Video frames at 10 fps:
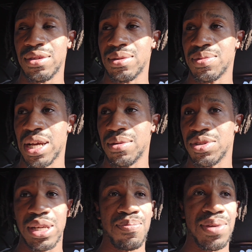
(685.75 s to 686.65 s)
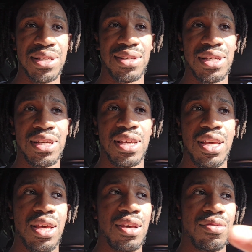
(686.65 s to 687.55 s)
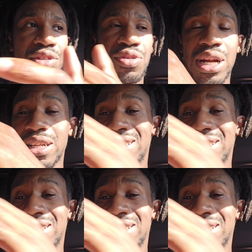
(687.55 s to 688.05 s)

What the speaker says: Sometimes you get busy with trying to